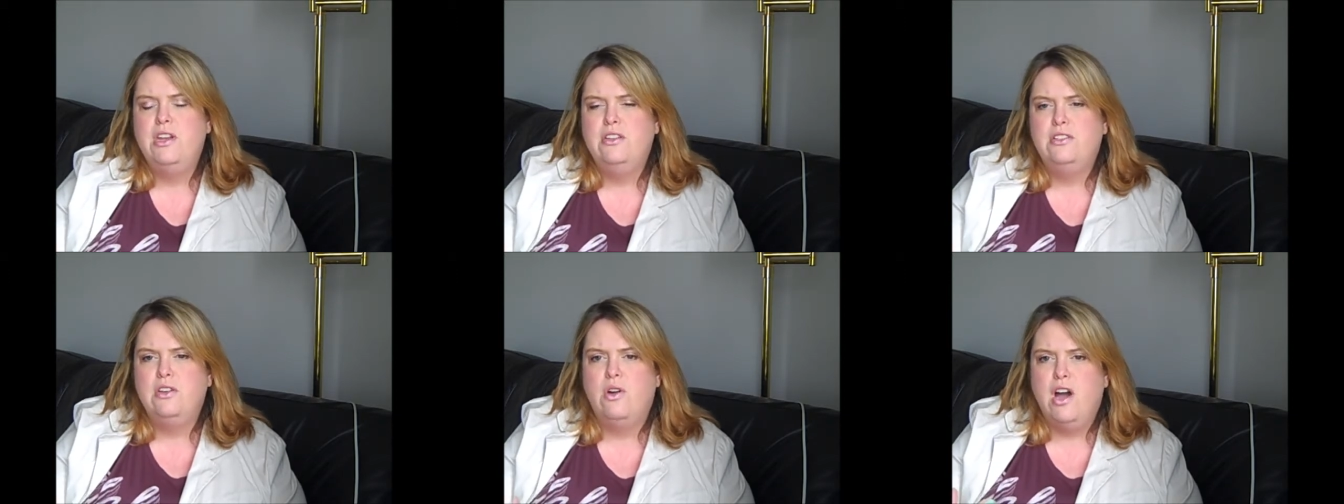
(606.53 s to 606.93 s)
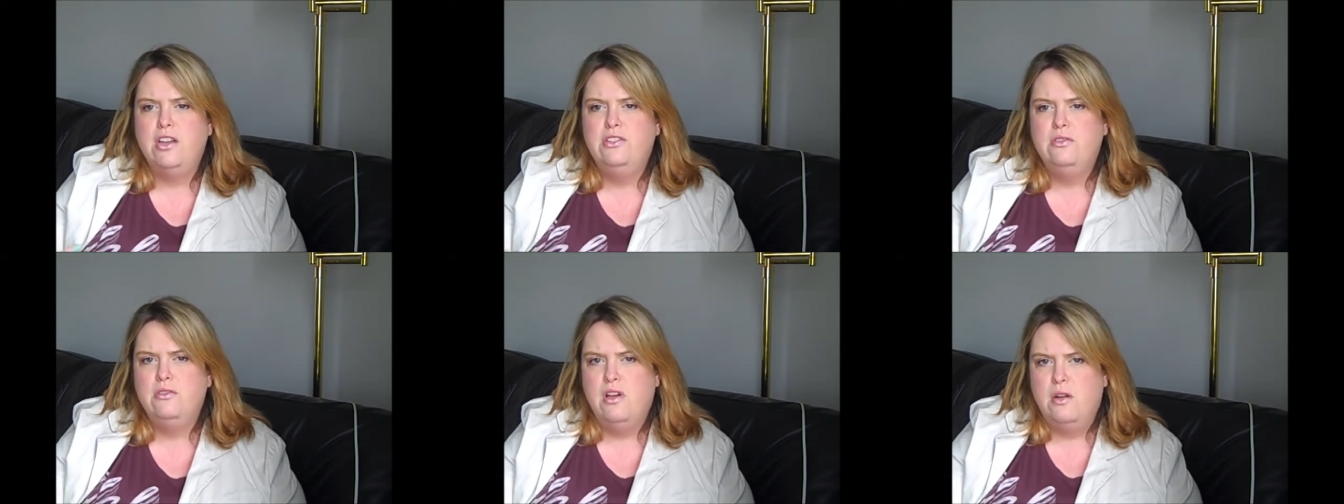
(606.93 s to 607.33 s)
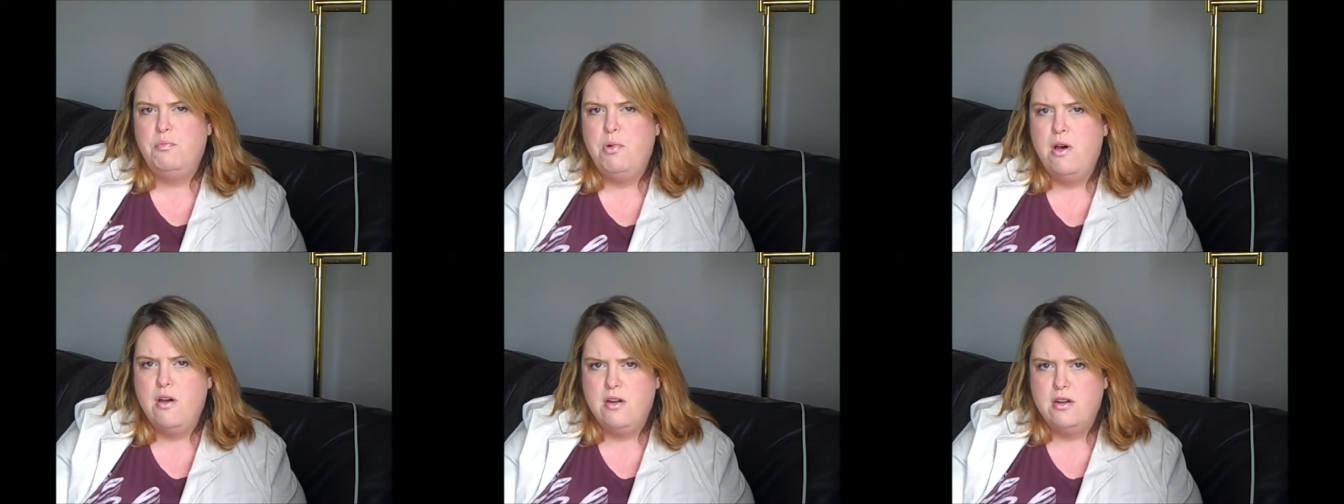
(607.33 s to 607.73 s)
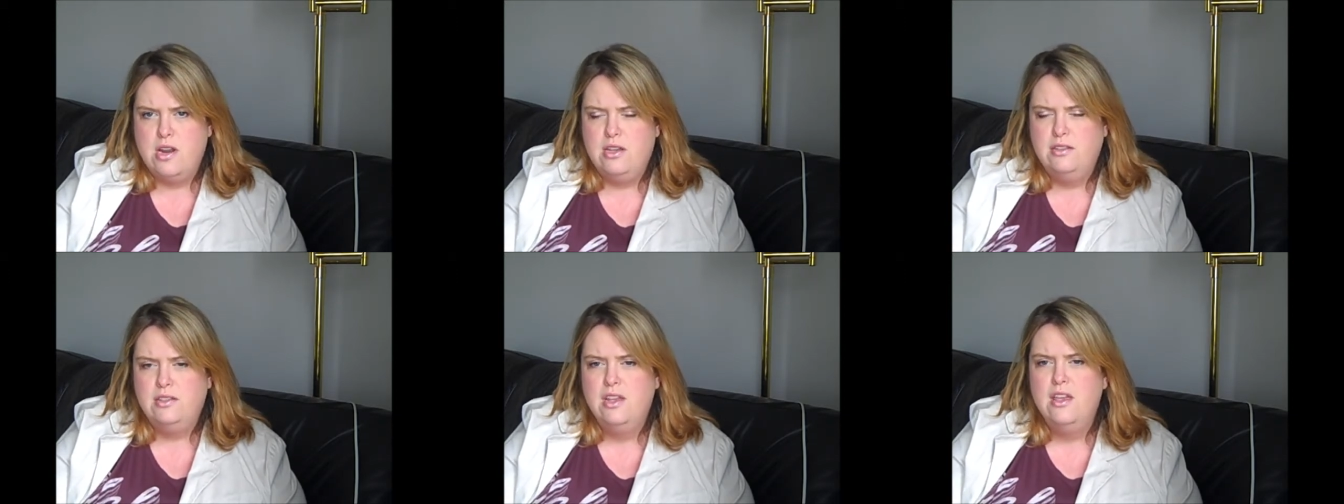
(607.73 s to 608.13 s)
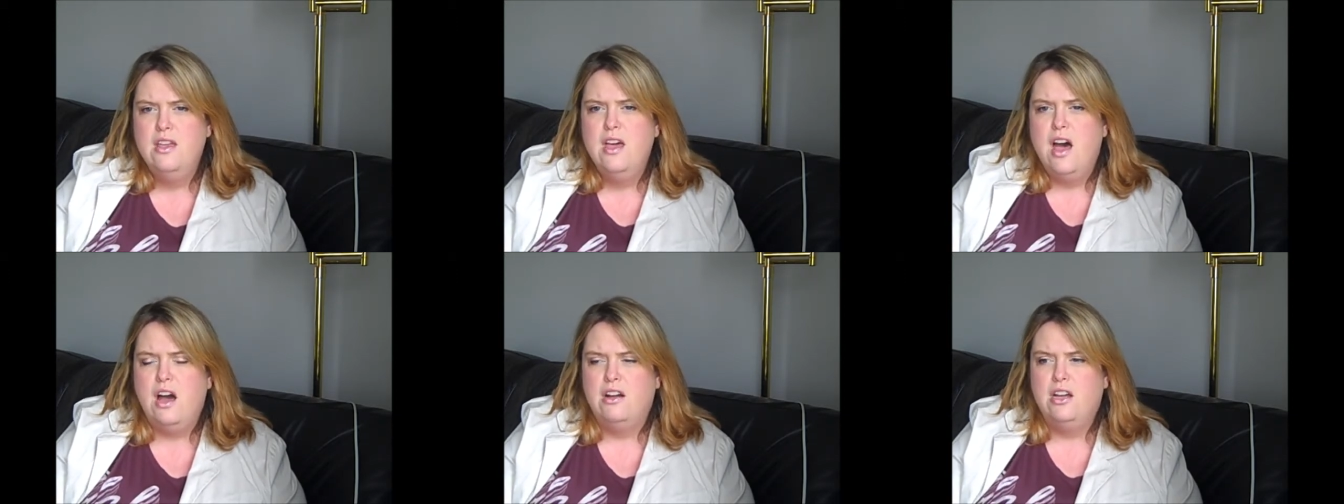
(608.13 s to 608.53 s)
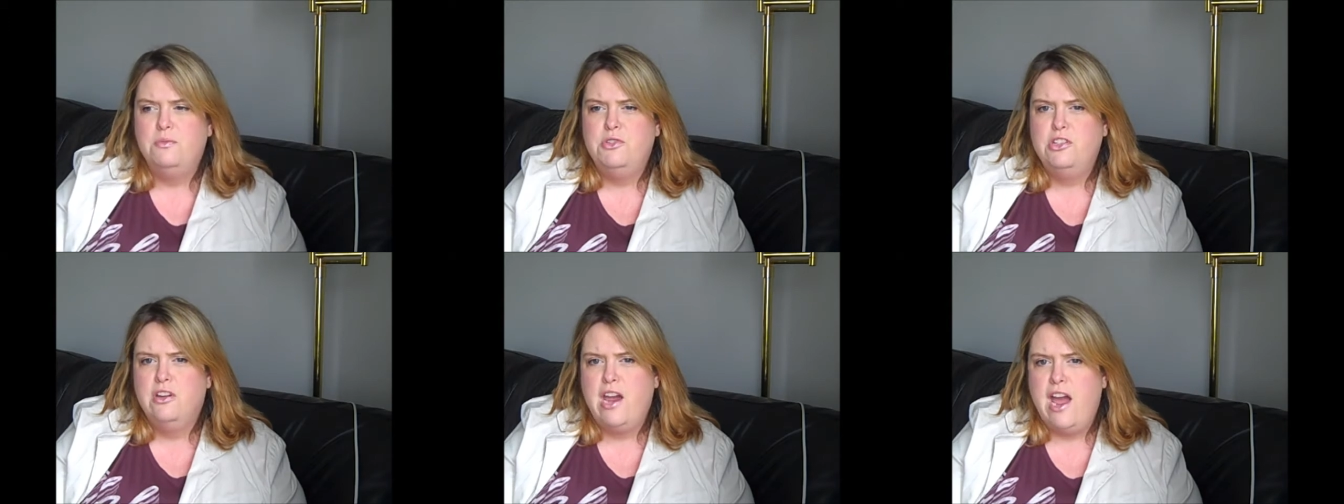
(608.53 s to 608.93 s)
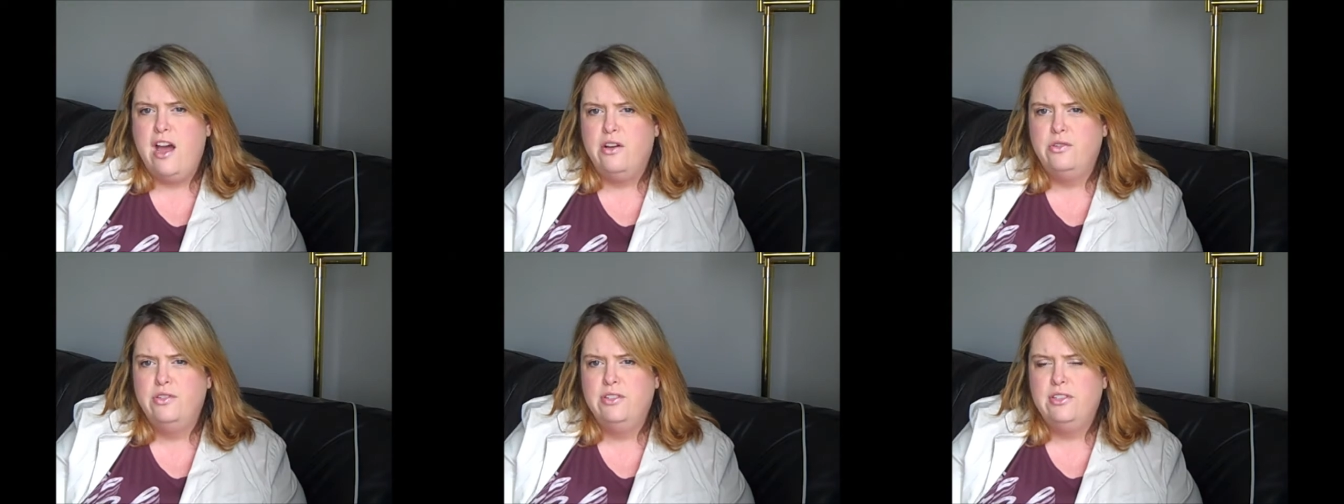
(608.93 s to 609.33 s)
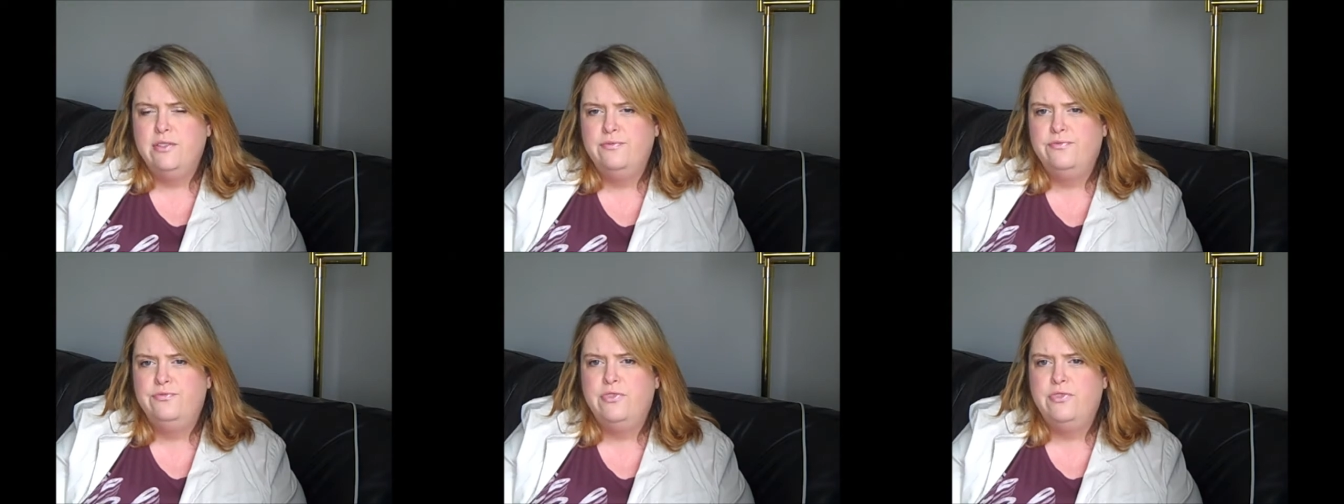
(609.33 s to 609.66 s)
so I do a lot of parties. I'll come to your house.